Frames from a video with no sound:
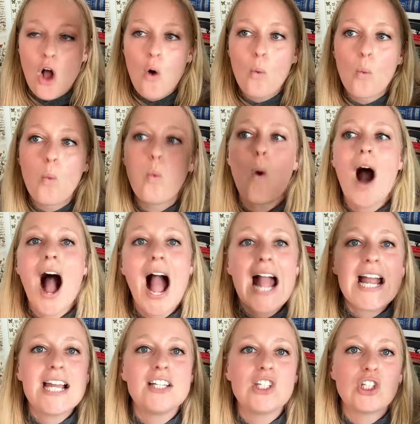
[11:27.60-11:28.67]
why
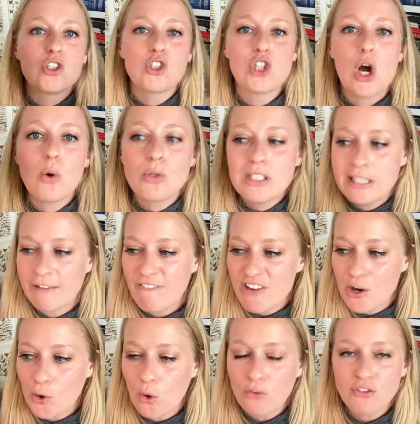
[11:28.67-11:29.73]
is it so
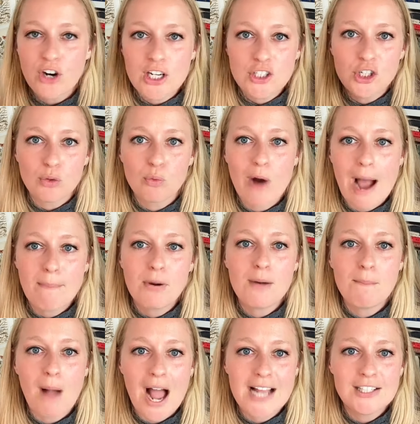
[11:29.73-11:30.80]
difficult for us to wrap our
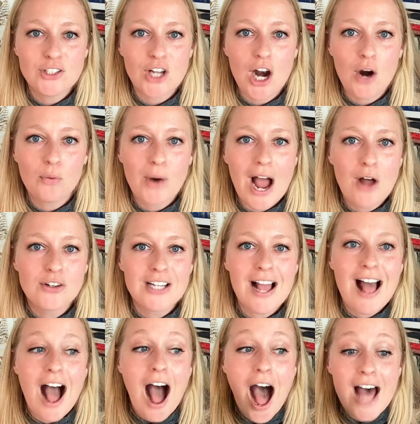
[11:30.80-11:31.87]
minds around
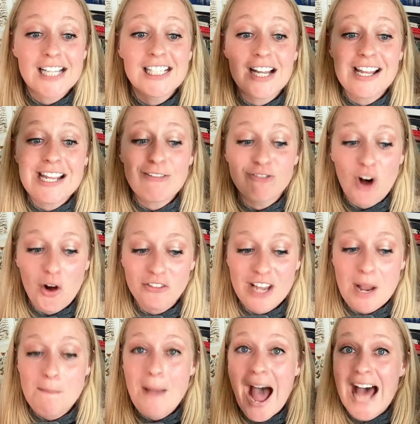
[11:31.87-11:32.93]
us
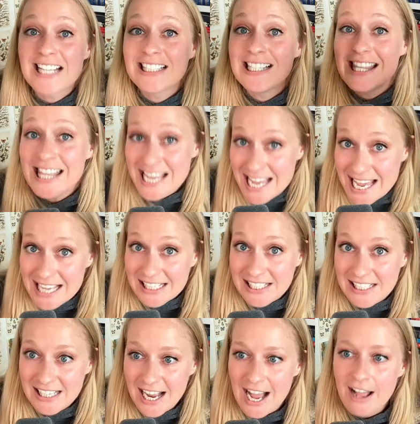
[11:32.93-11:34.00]
evolving past
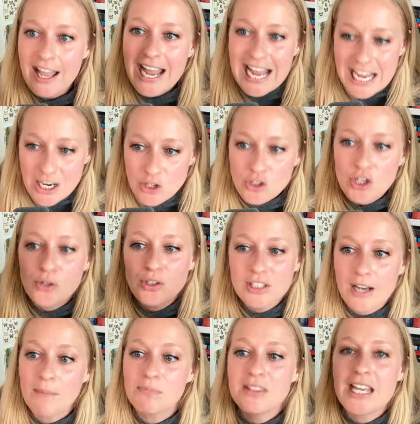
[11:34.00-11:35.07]
this into
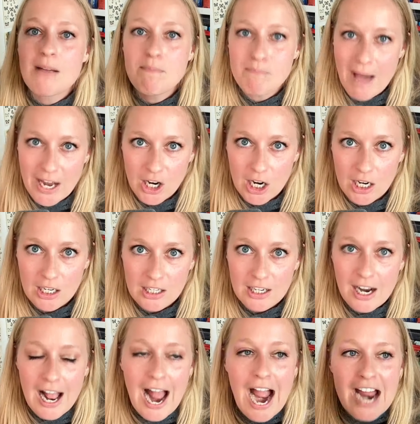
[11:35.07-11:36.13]
something better?
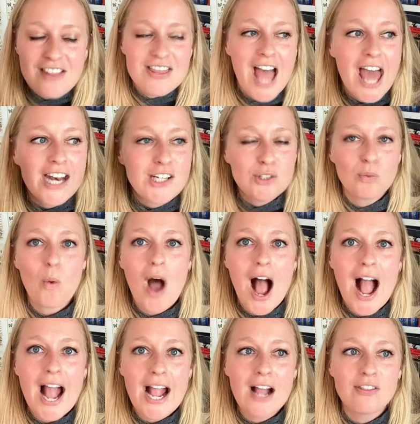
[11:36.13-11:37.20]
And that is
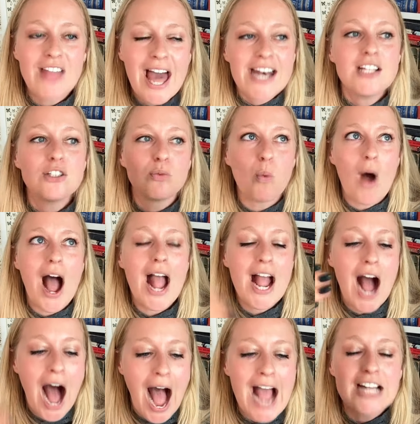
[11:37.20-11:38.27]
why
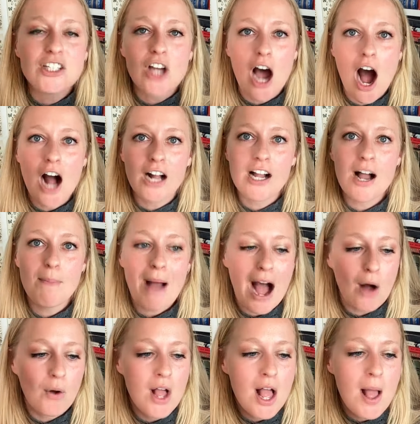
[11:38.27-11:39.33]
I talk
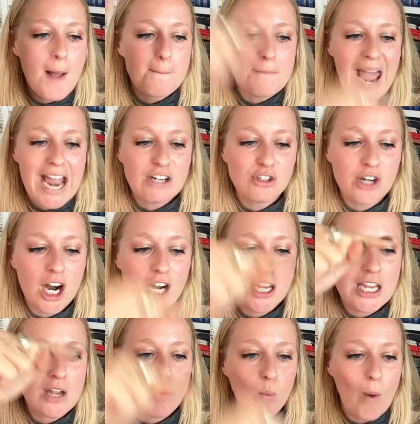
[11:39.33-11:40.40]
about
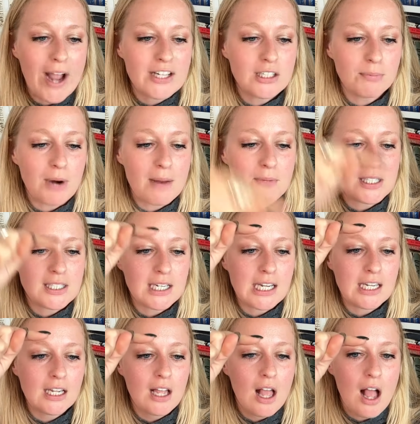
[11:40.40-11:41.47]
patriarchy, white supremacy,